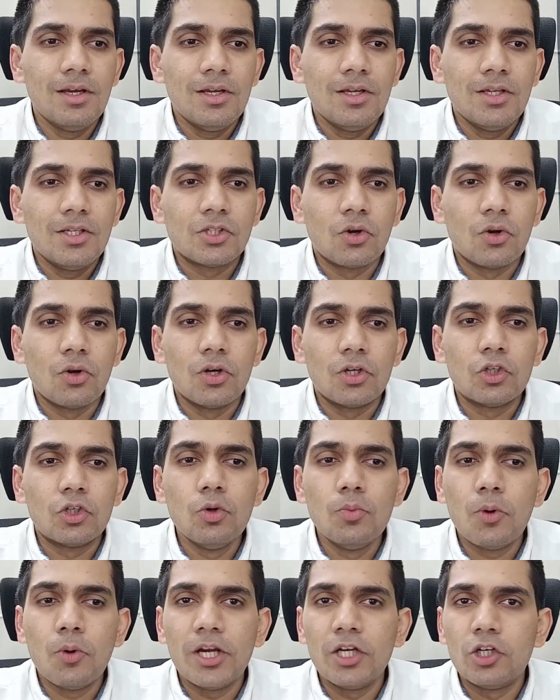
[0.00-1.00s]
So
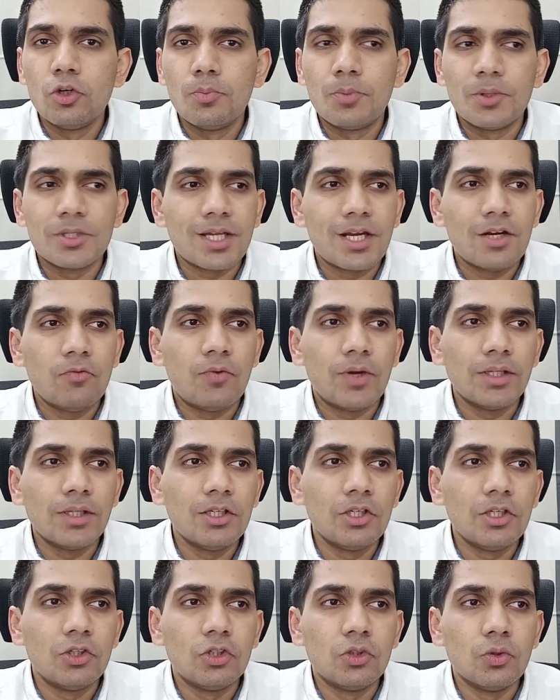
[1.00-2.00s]
2.2%, whether
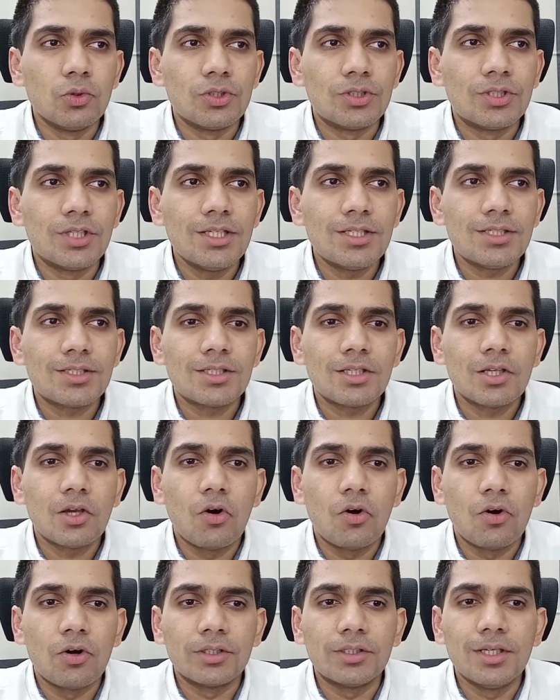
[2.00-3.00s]
you use this
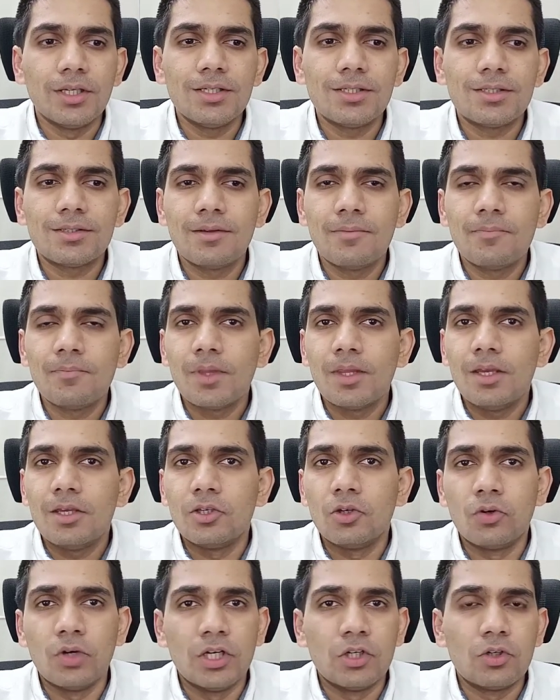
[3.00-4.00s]
or this,
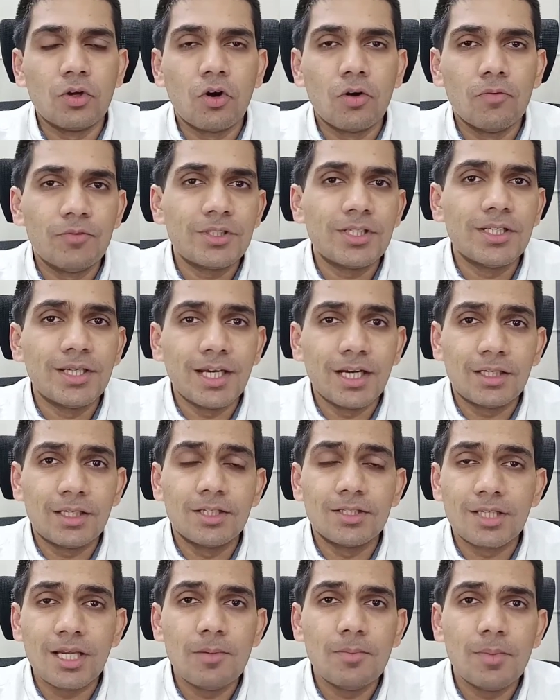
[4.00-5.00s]
you're going to obviously get the
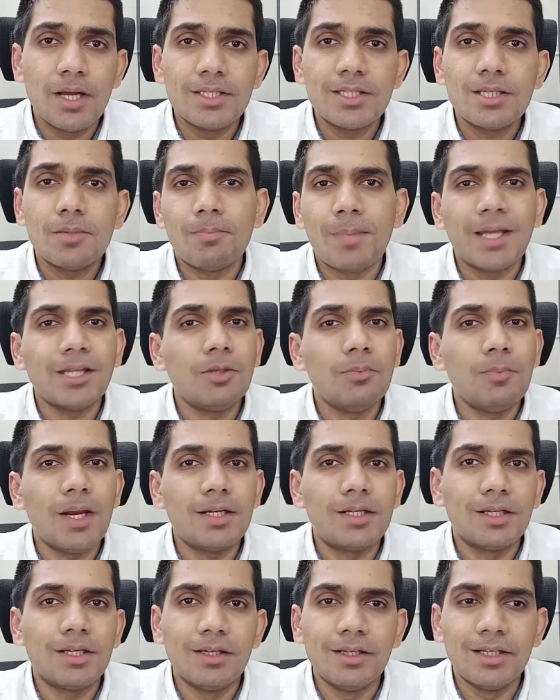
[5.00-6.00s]
same answer.
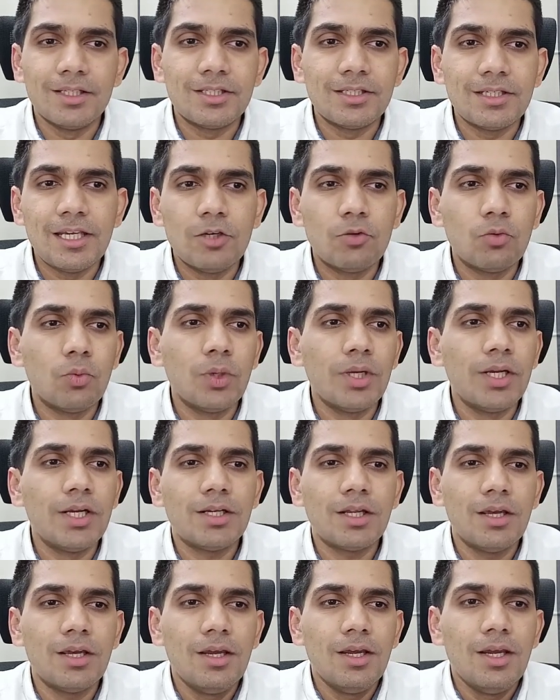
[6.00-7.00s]
Mathematically, it's equivalent.
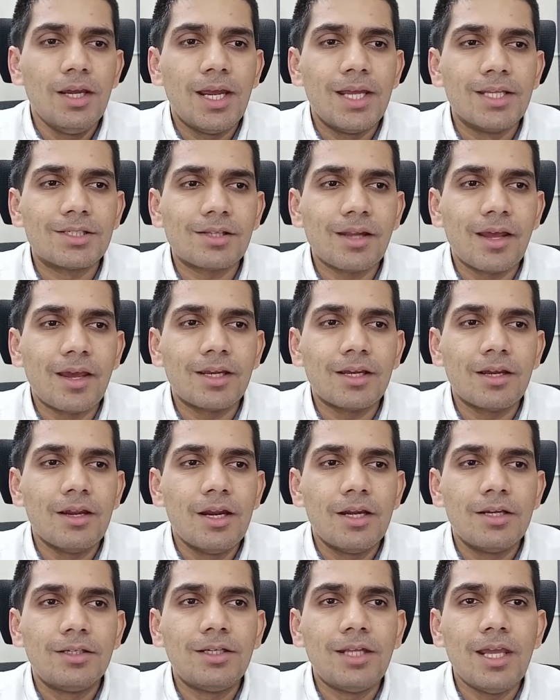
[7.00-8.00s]
It's
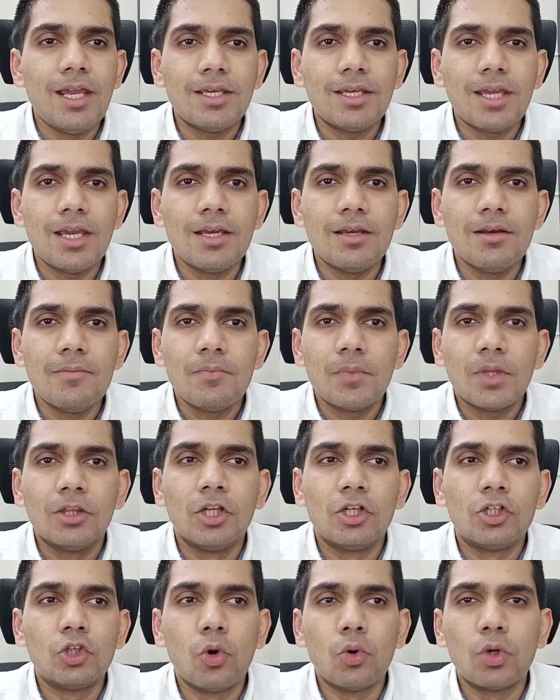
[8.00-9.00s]
like taking
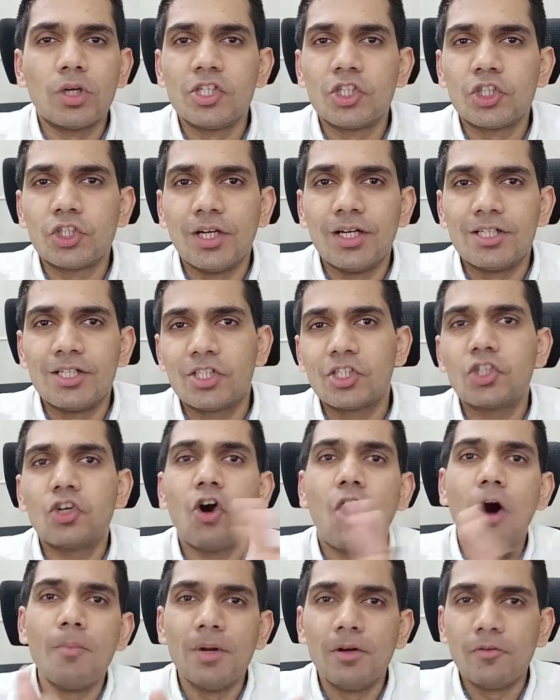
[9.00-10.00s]
the total shares
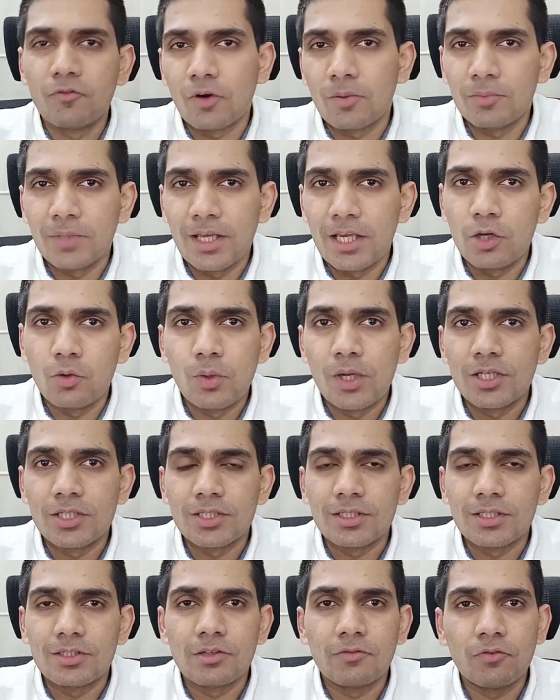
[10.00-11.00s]
common from the
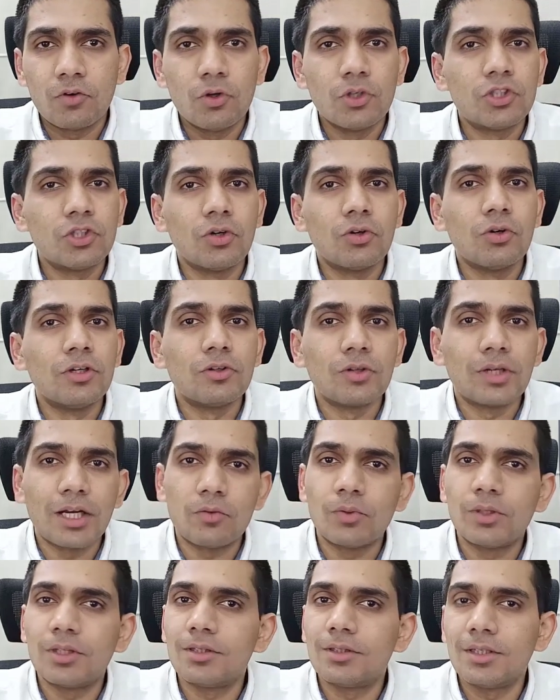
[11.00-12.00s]
equations. Of course, you're going to
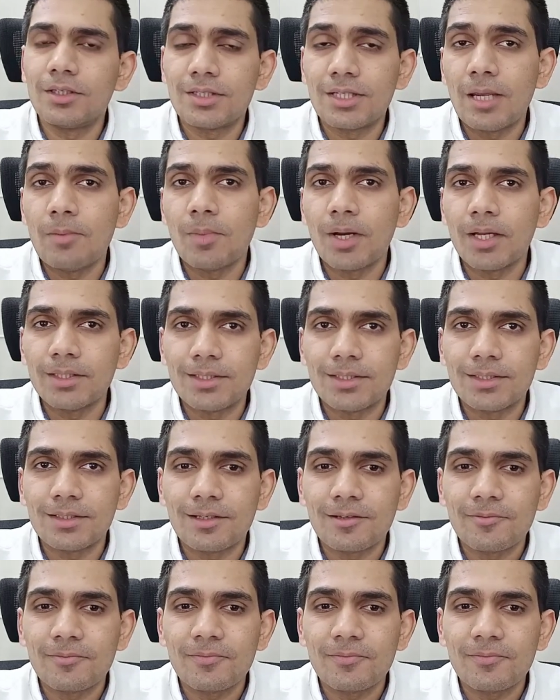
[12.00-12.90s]
get the same answer.